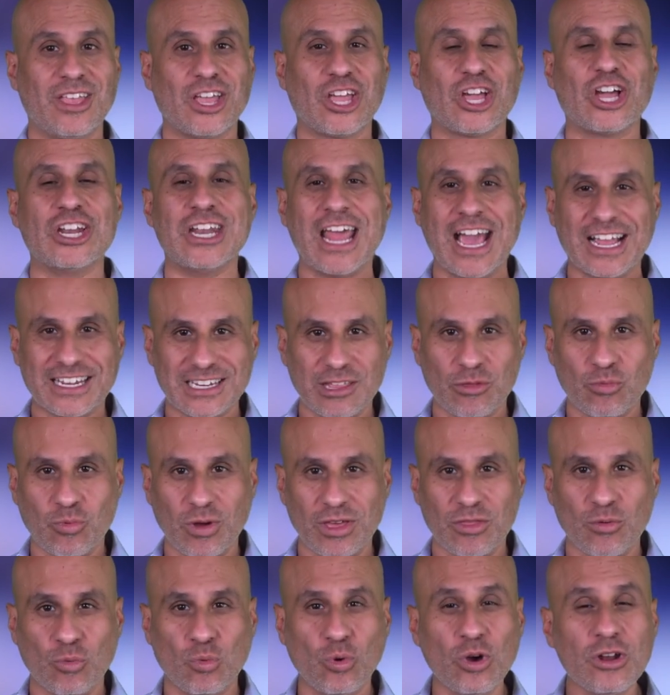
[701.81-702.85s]
connected
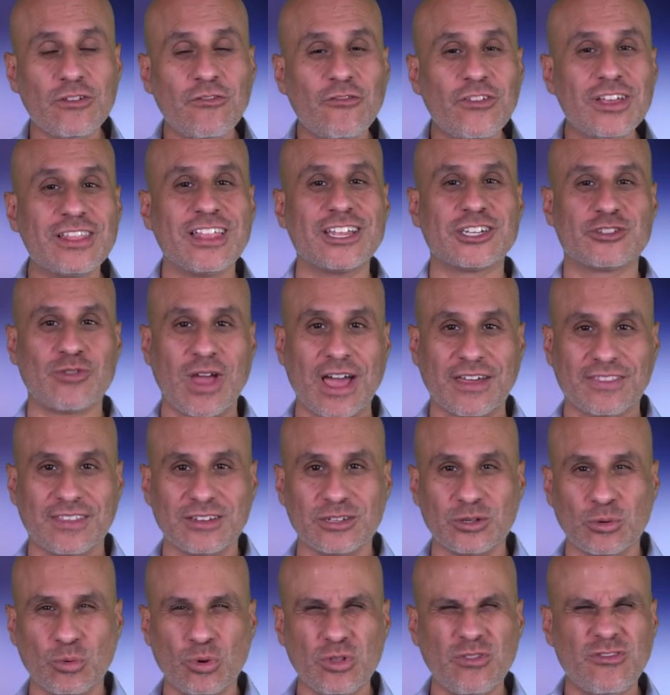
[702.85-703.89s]
with would feel attracted
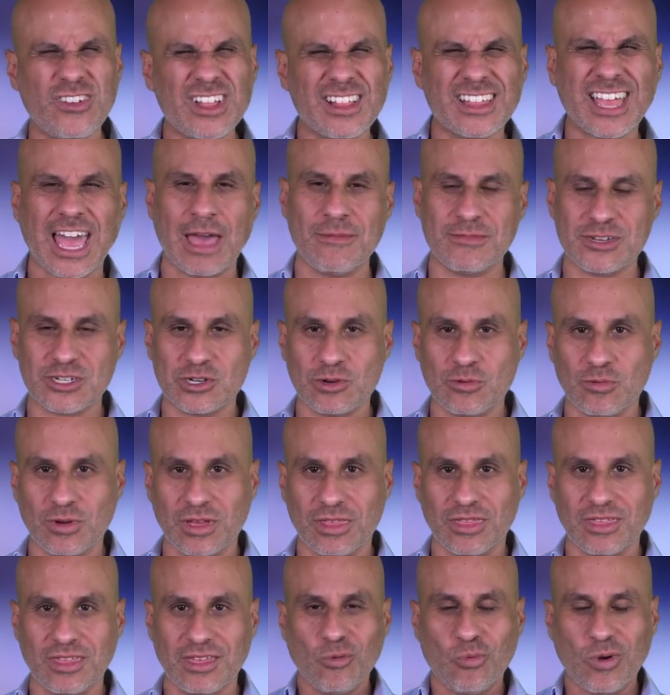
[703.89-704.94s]
to would feel chemistry
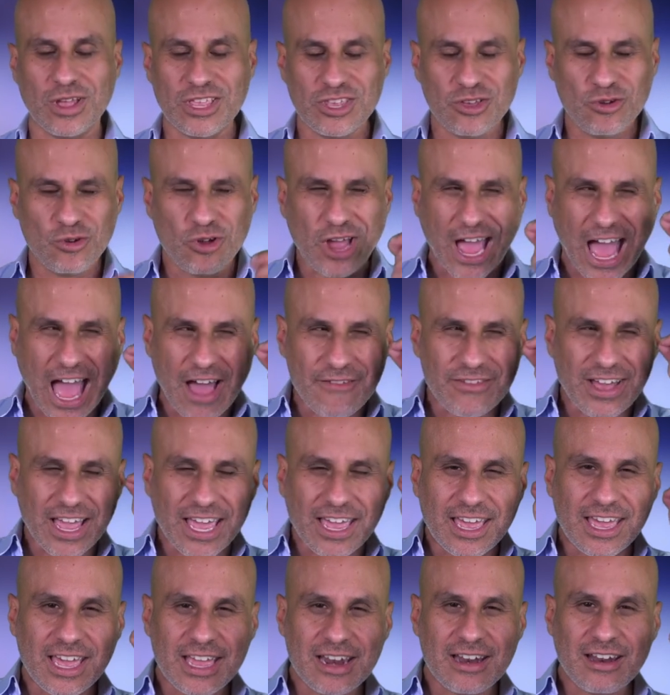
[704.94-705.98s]
with when you have a
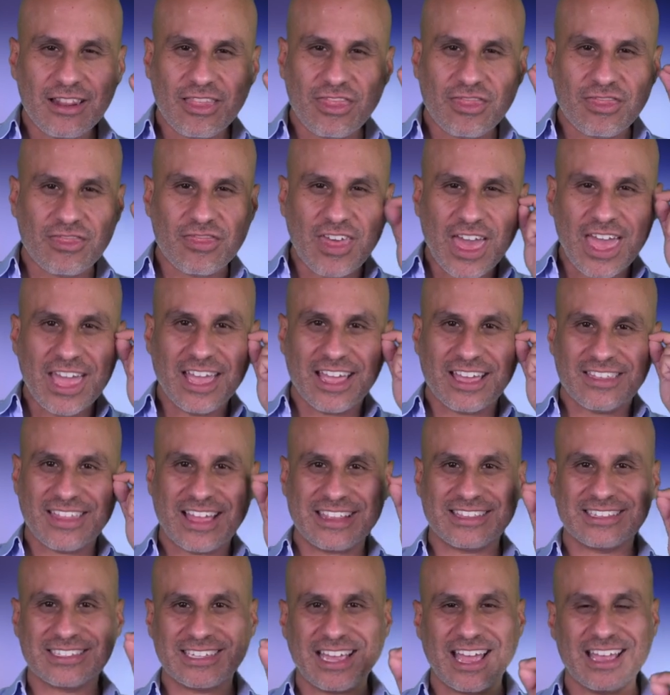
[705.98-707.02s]
hidden thing
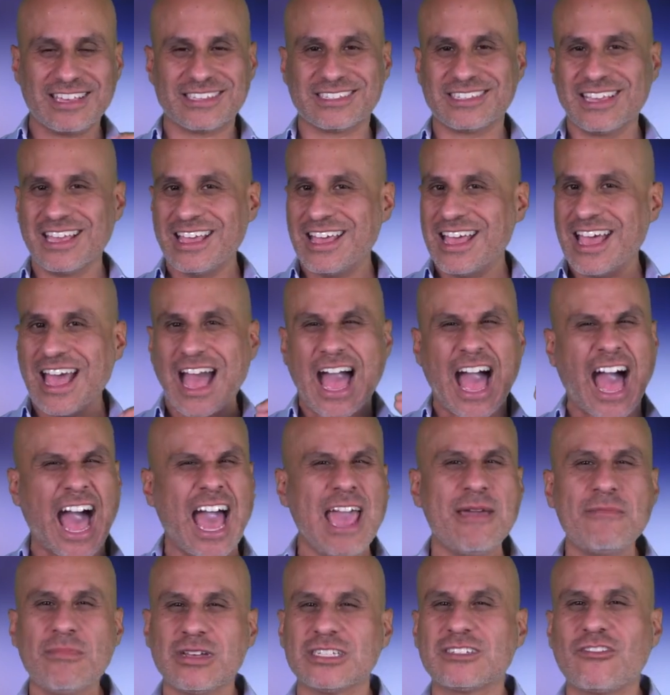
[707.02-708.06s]
that says
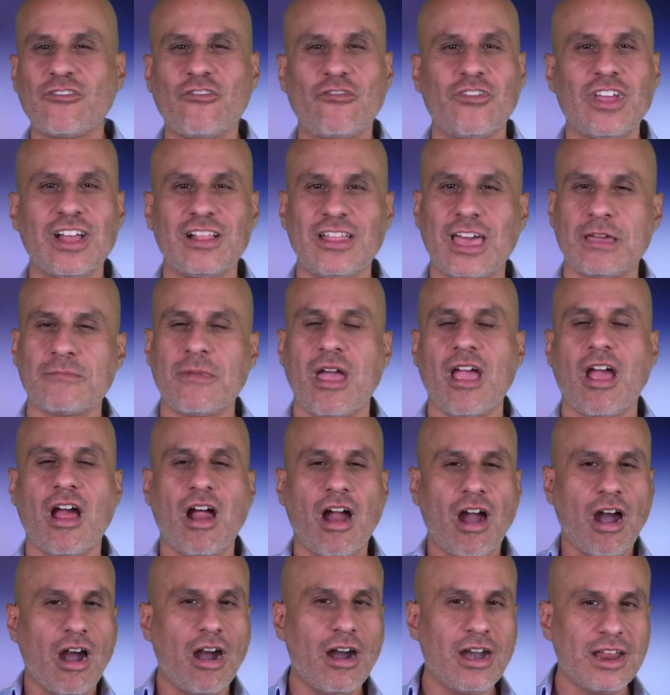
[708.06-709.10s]
I must feel like my
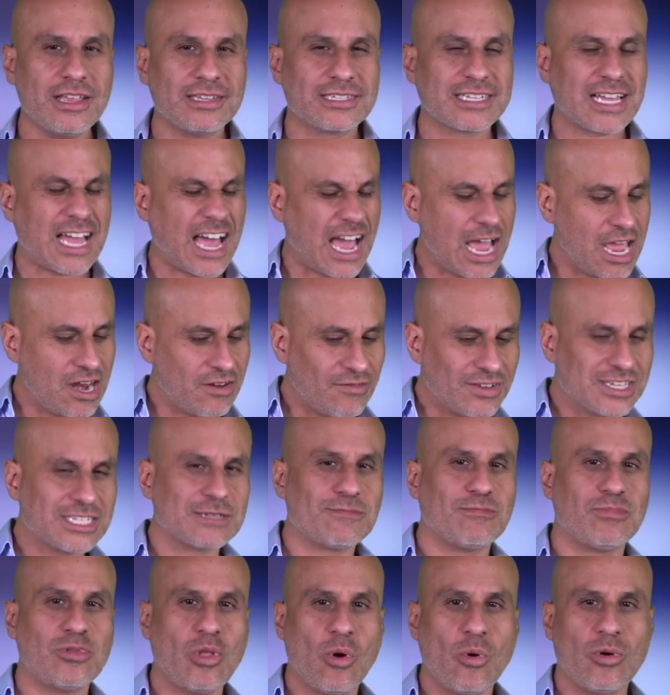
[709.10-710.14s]
heart is kind of
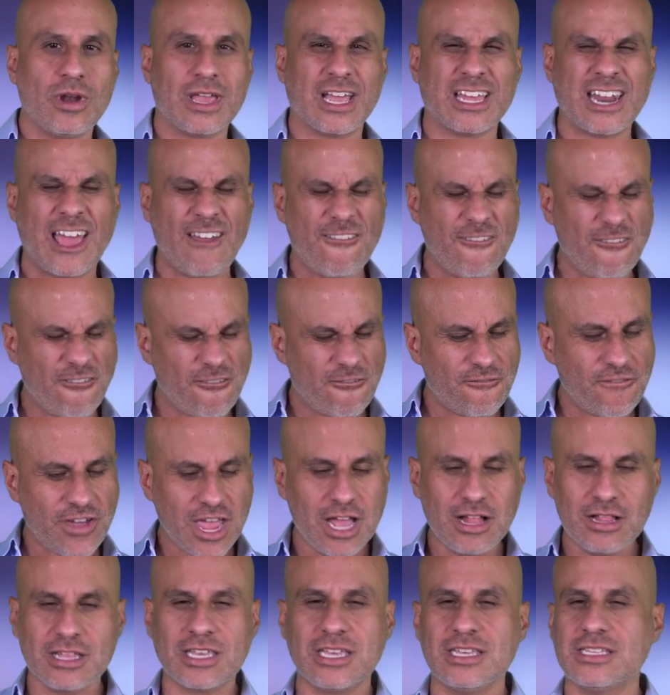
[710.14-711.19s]
exploding and I
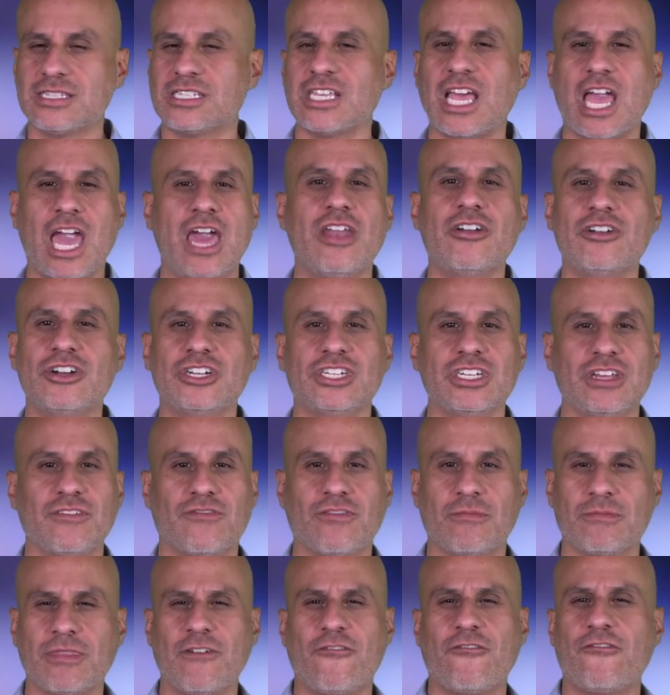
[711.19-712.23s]
feel his energy
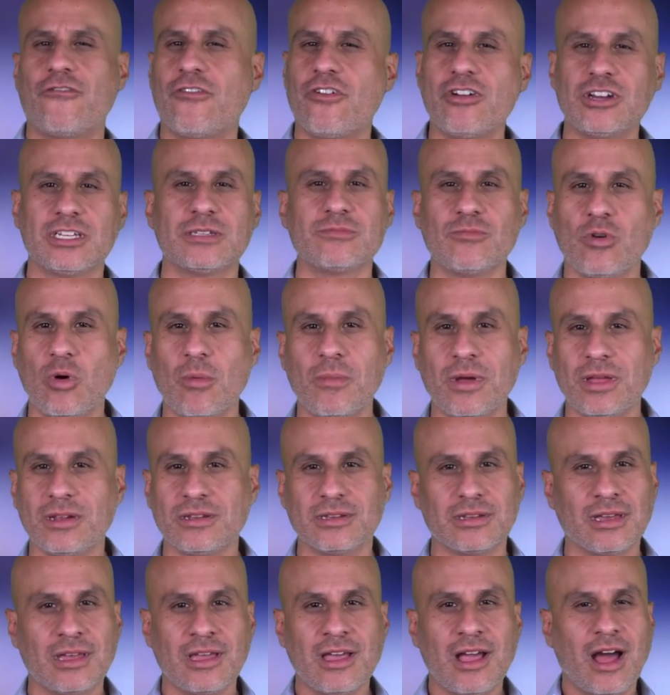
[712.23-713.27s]
from the first
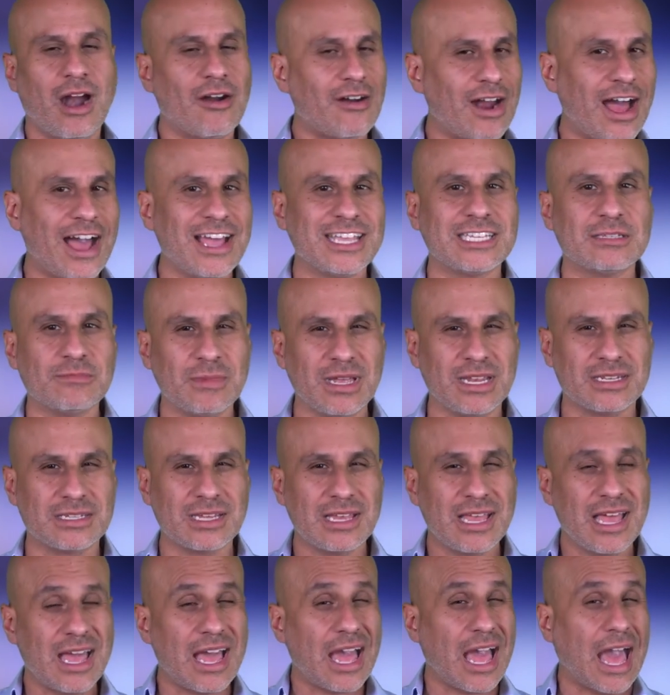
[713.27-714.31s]
moment our eyes meet
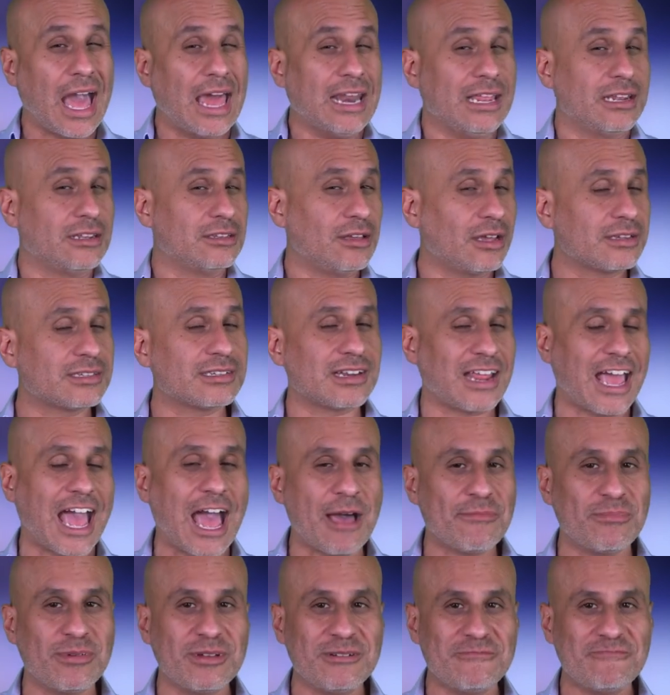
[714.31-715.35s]
and it doesn't
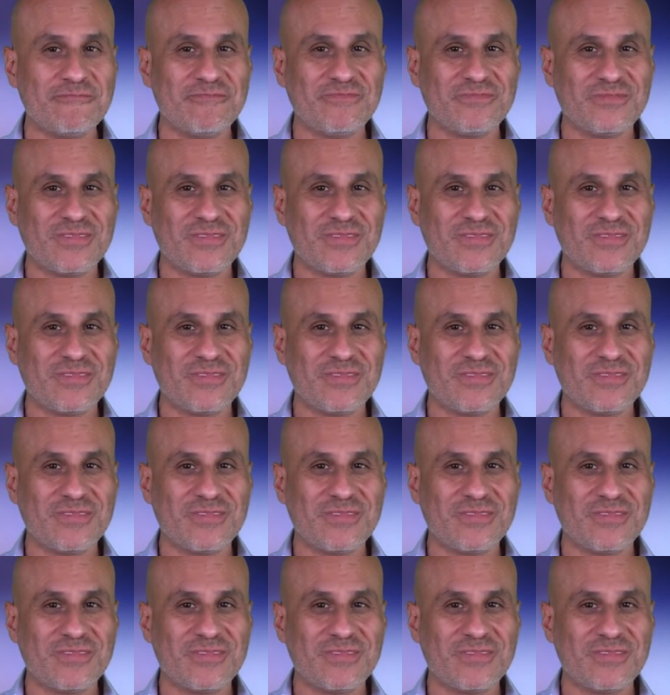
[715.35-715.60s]
happen,